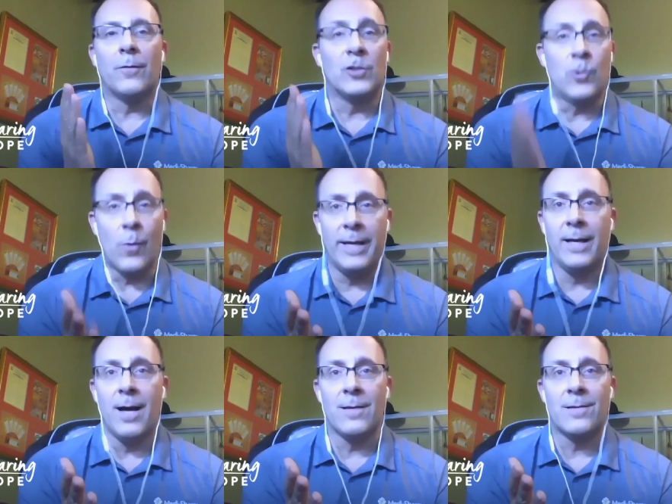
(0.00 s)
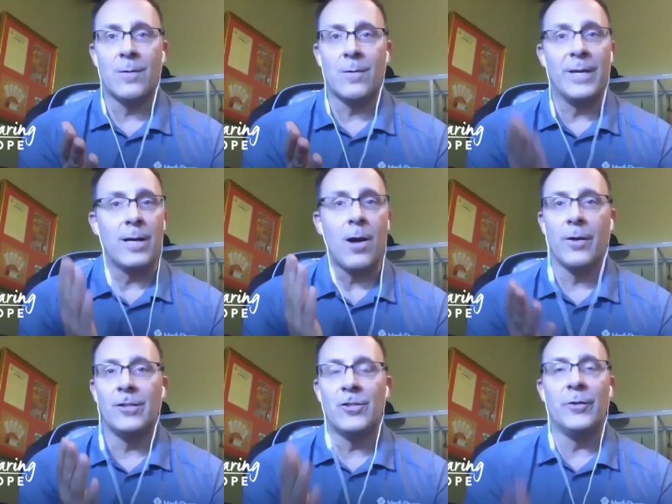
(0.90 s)
for joining us, and we
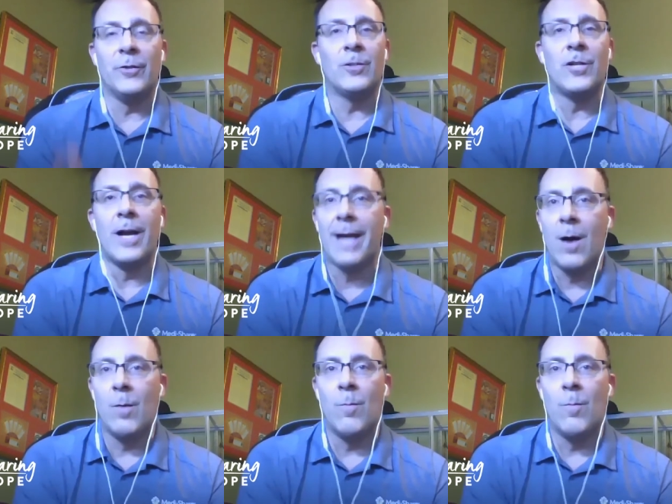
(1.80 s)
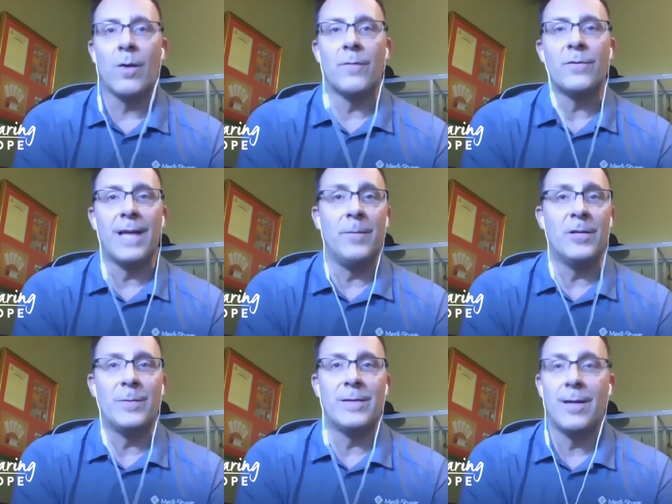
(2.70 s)
encourage you to check out more of
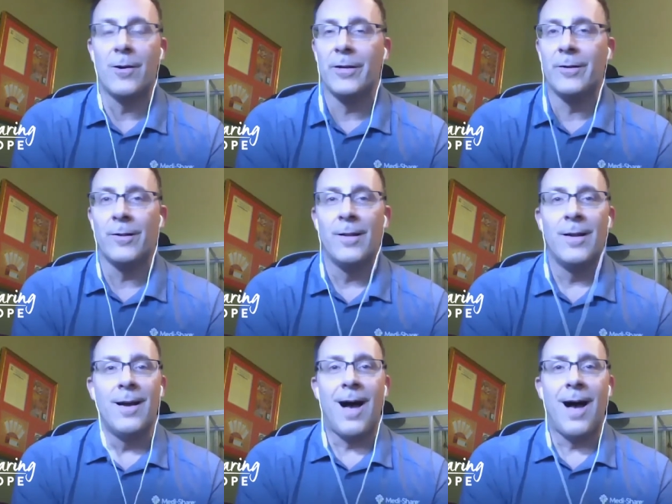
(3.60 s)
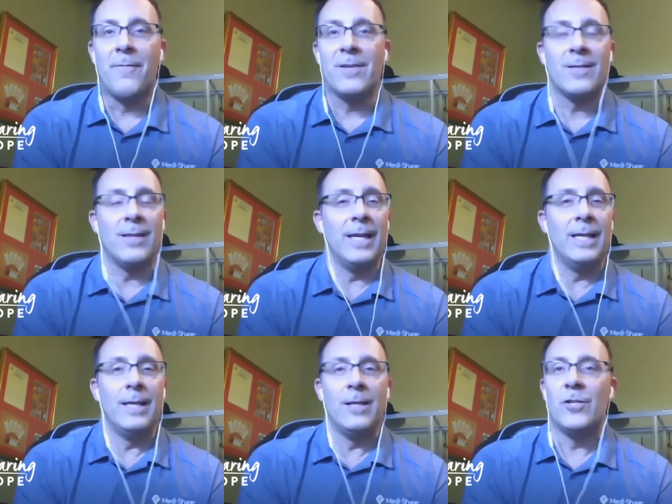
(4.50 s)
Sami's material.
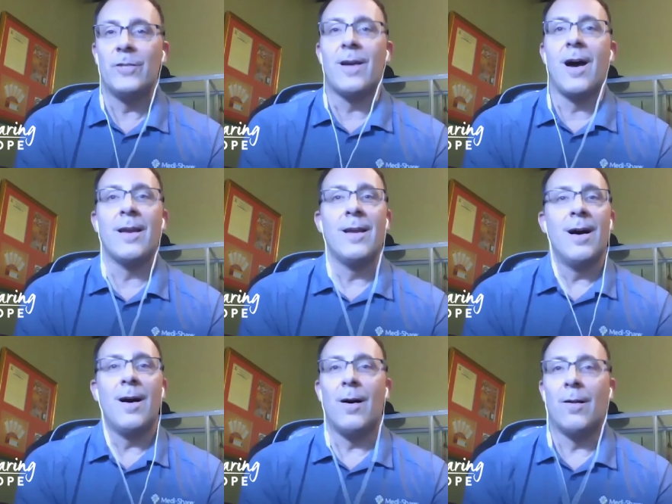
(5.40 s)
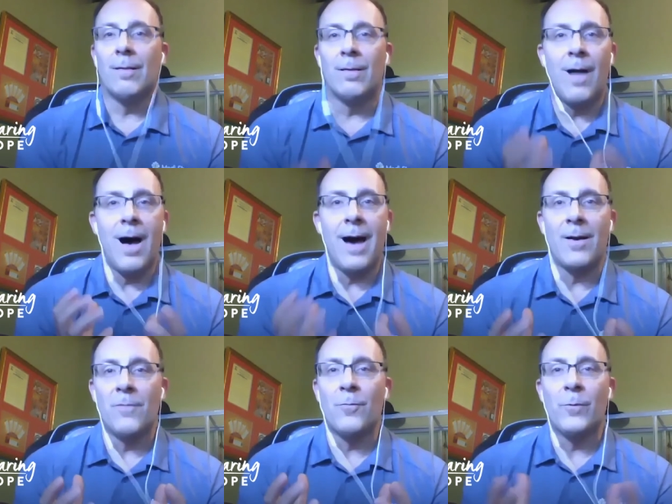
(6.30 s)
Obviously, she's got a
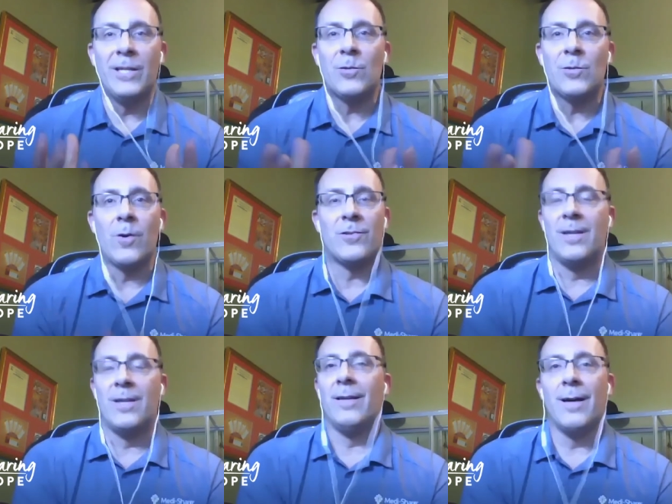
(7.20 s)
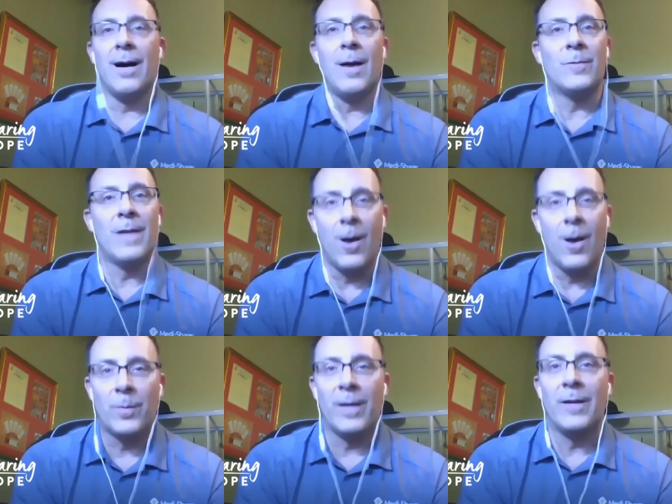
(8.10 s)
lot of resourcing to
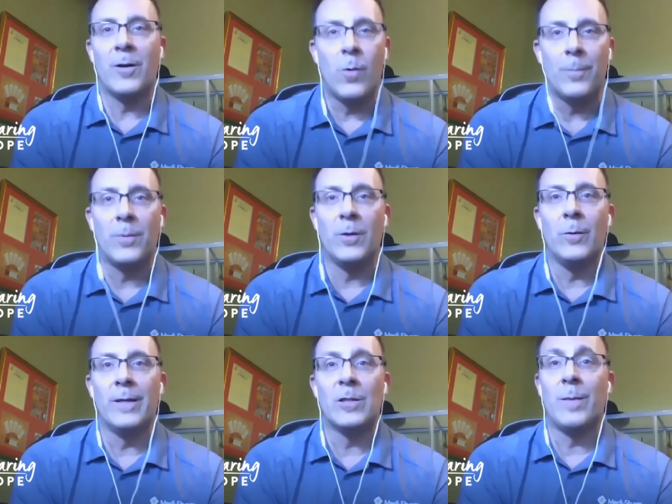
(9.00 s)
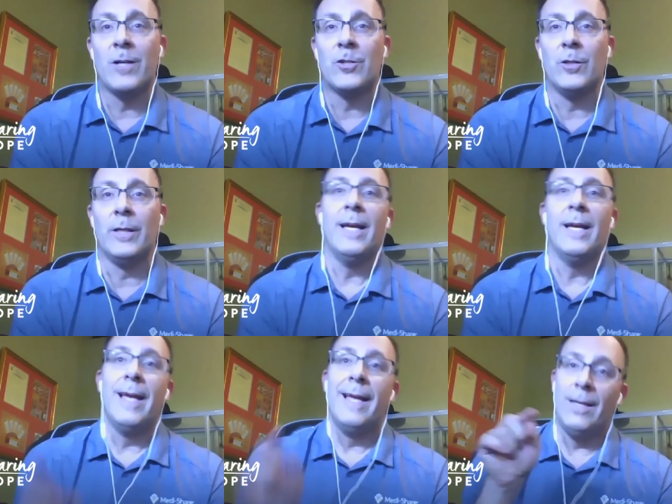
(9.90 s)
help and equip you, especially
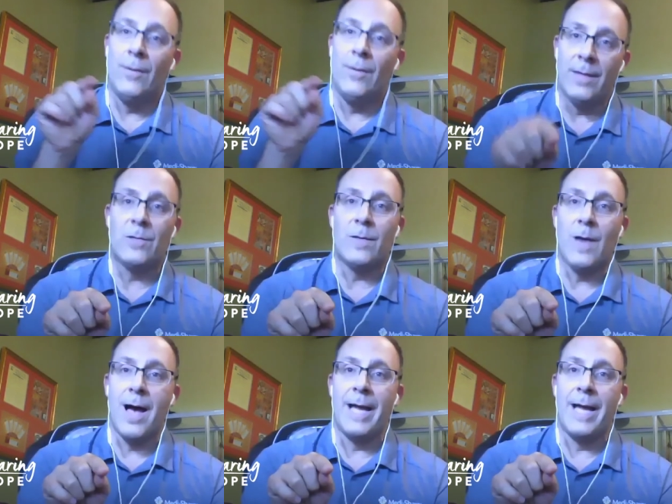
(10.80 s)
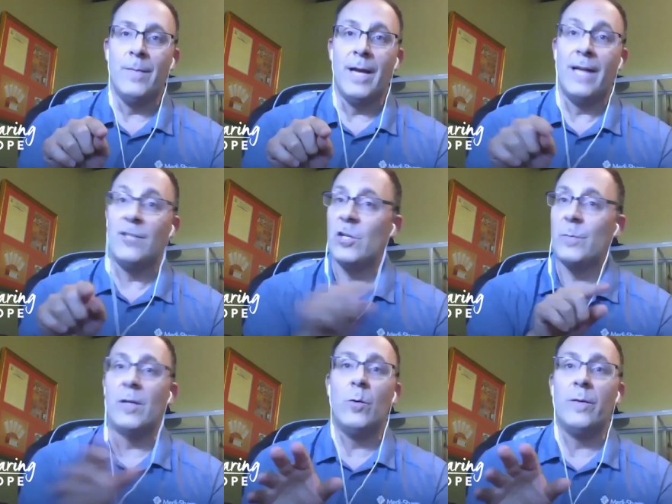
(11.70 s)
in this time. And she's
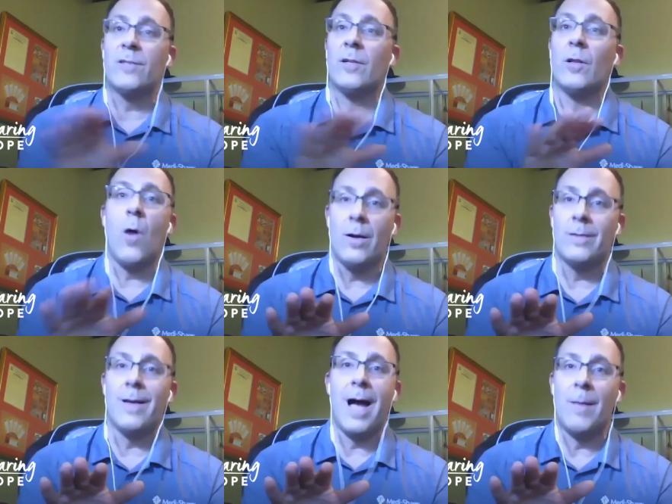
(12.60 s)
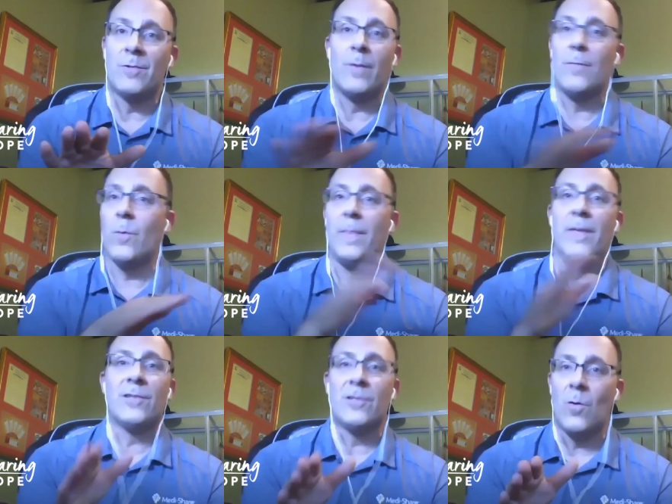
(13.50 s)
been doing this a long time. So even when
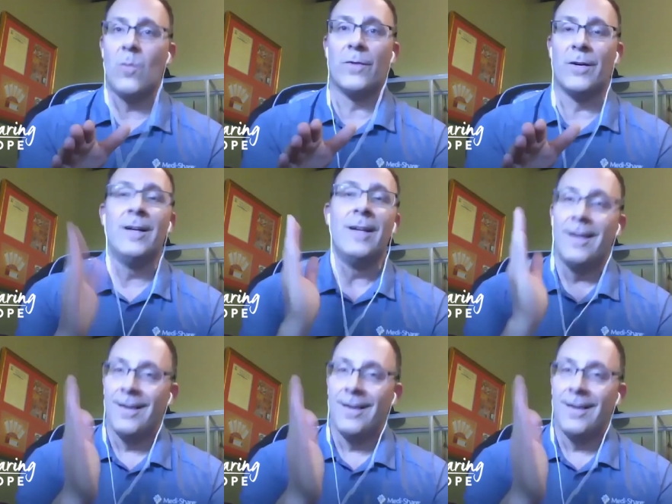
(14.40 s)
this is over,